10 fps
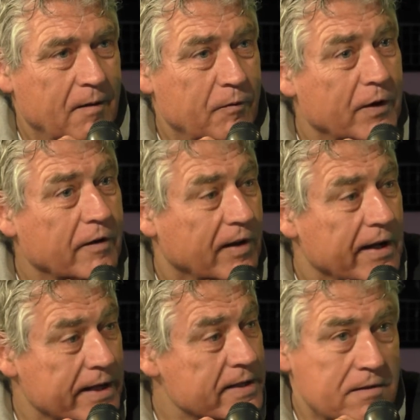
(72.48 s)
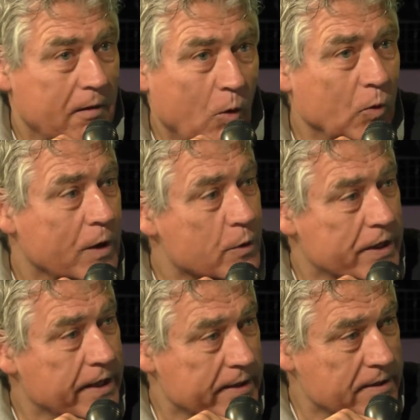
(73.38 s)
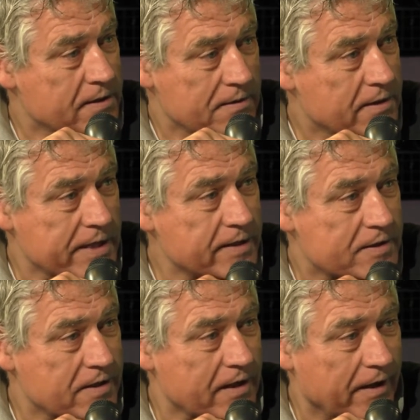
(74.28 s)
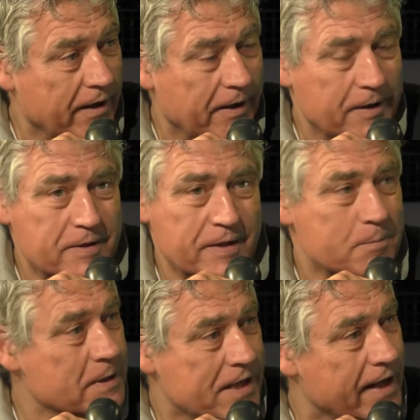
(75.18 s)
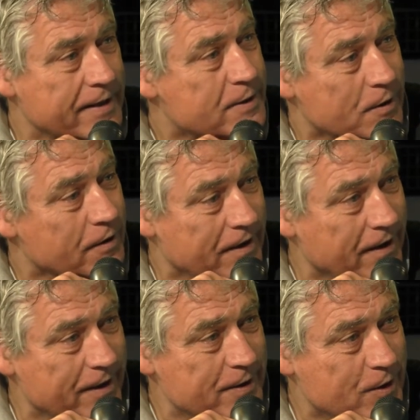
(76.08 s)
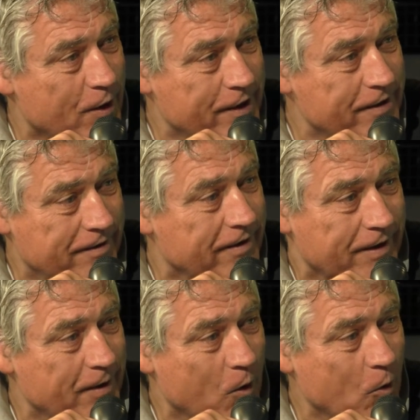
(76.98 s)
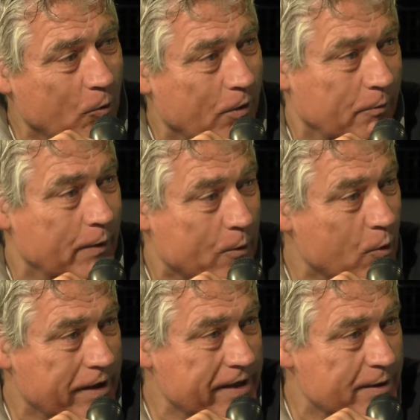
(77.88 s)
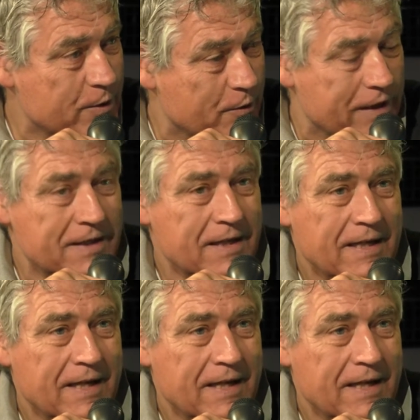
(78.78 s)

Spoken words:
Funny thing is, all those years since Mr. Edison started the whole recording industry,